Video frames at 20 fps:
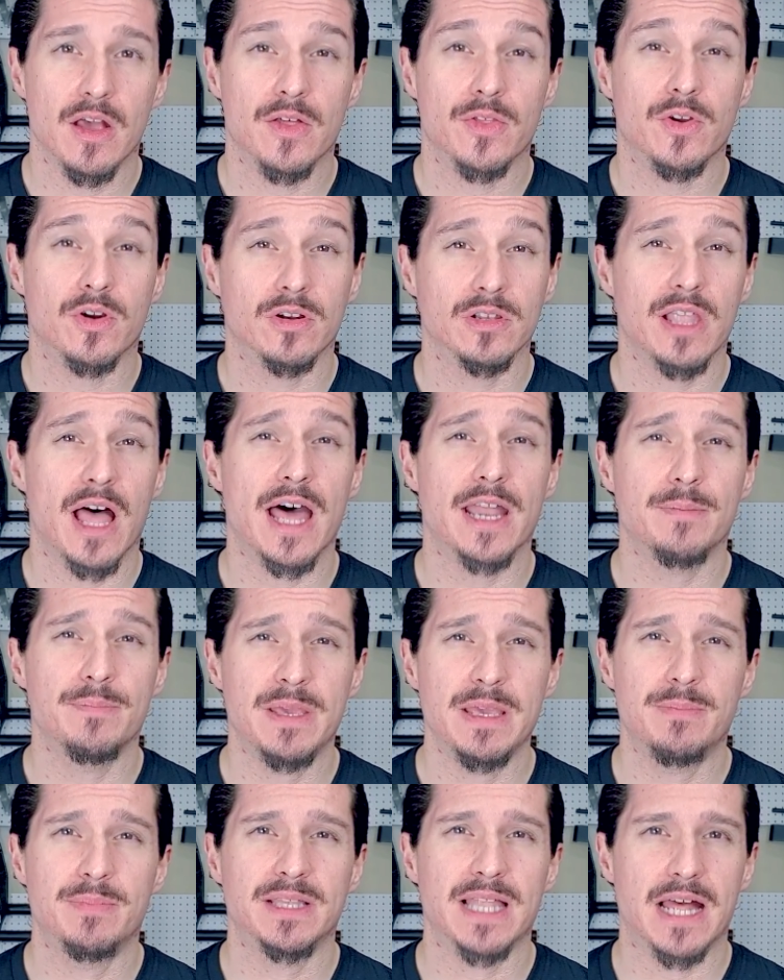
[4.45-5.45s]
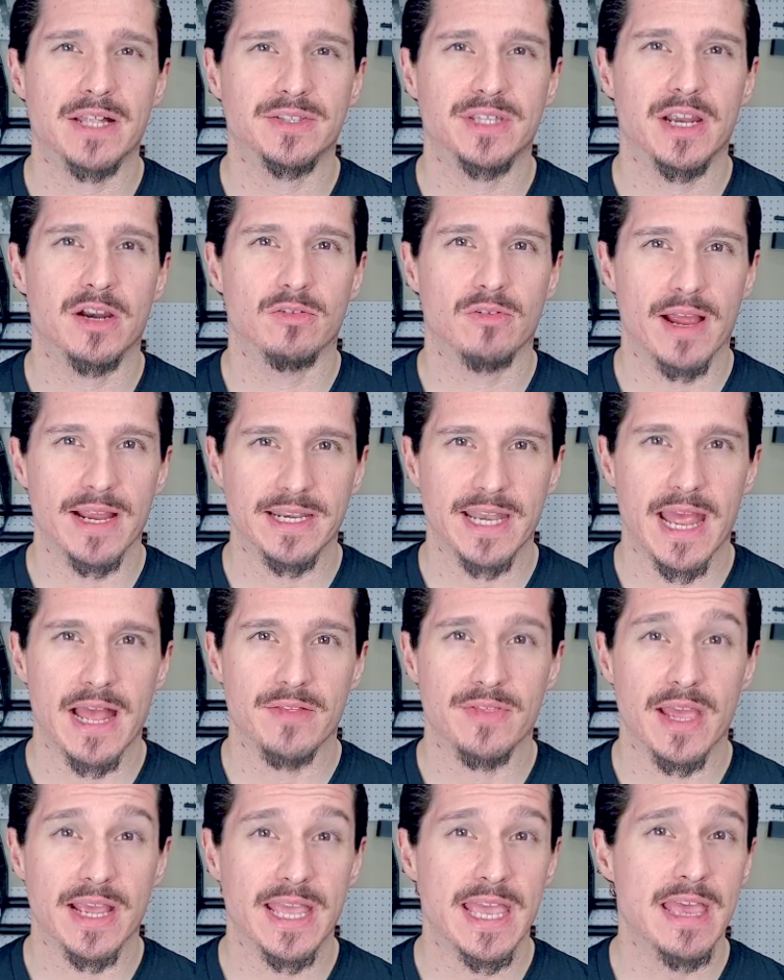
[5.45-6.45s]
There are a lot of people out there right now
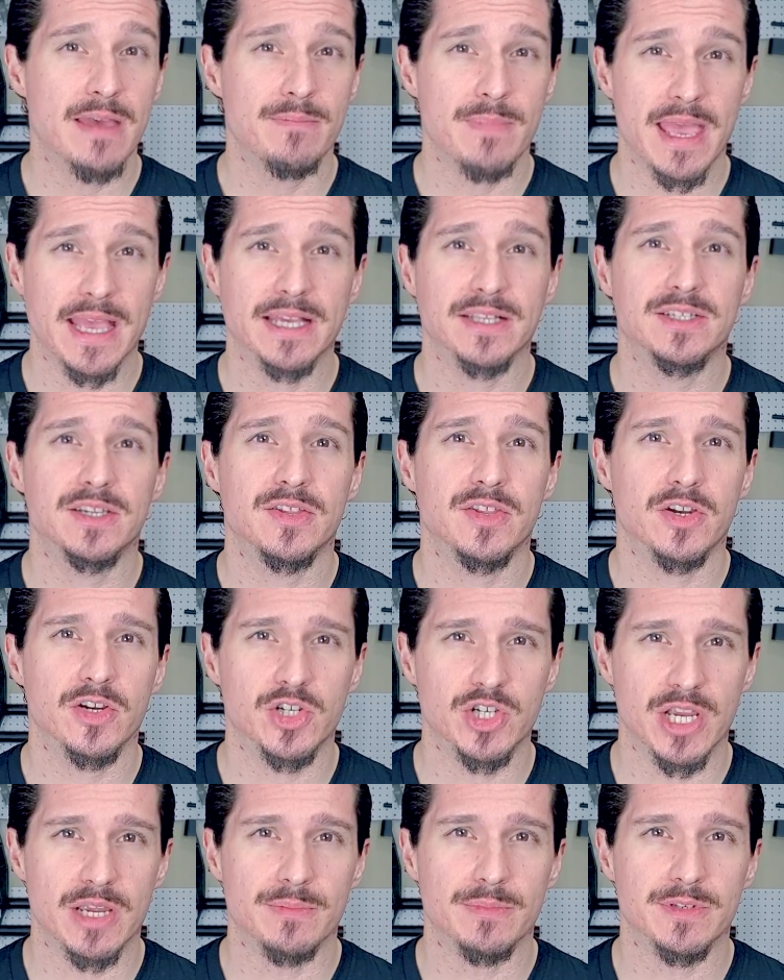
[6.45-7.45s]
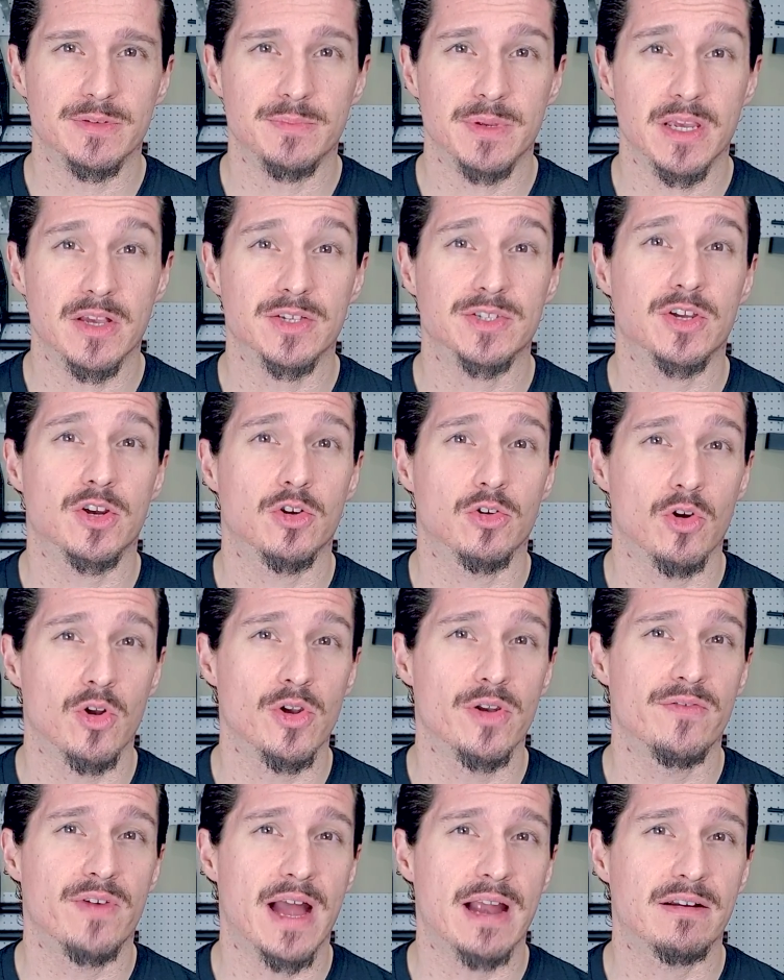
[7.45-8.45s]
that can't make it to their gyms because the
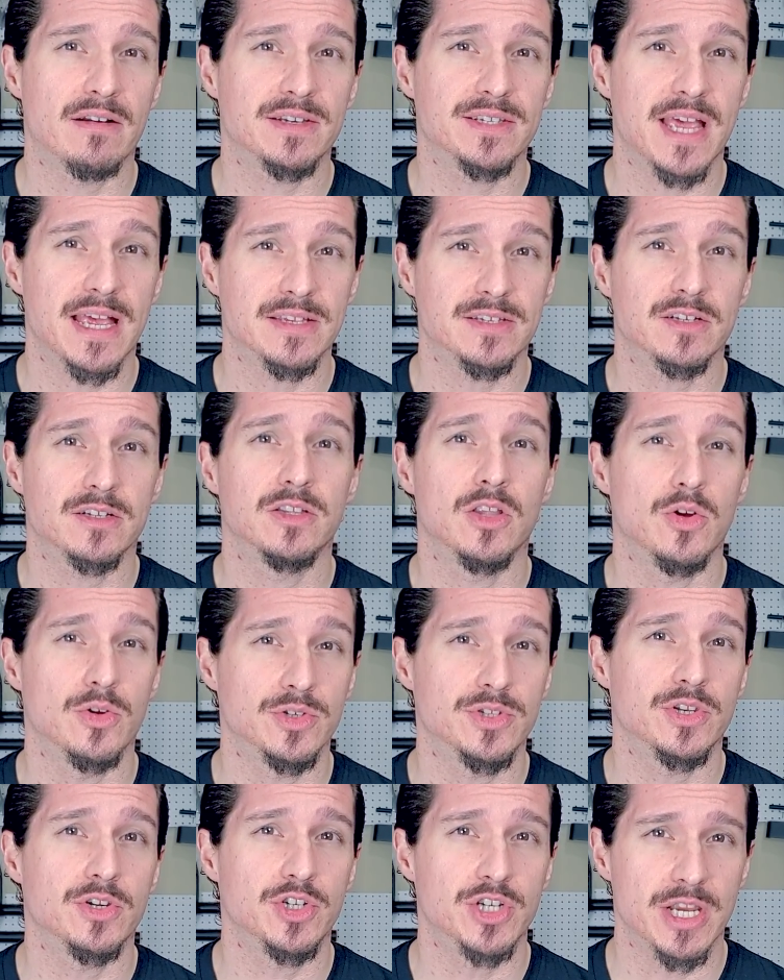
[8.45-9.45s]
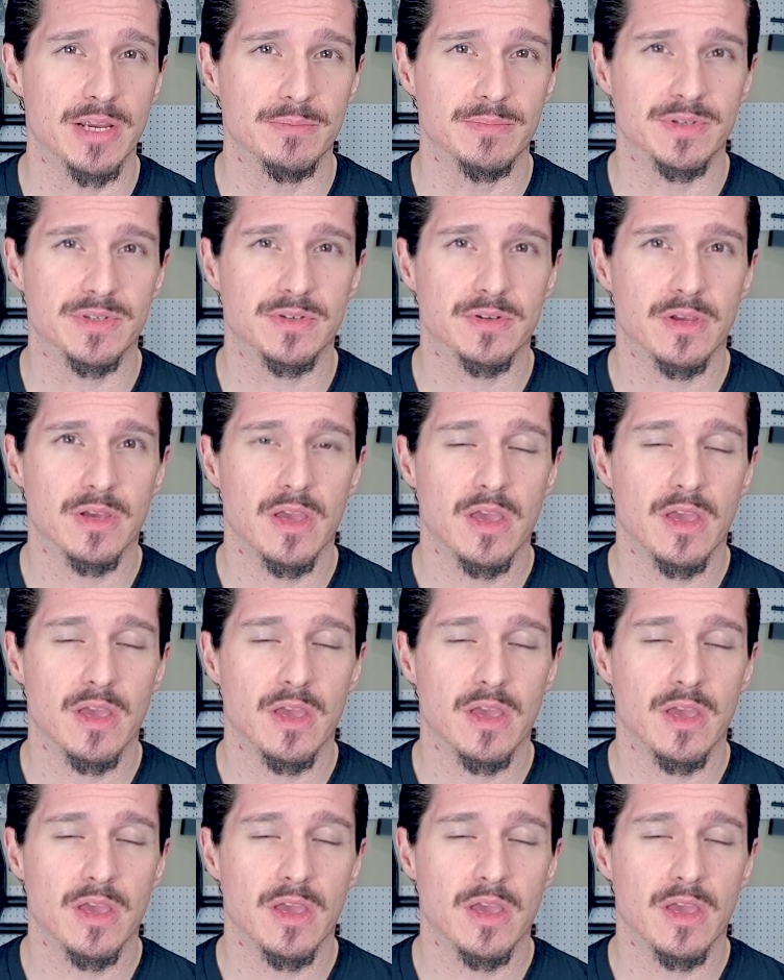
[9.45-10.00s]
coronavirus has closed their gyms.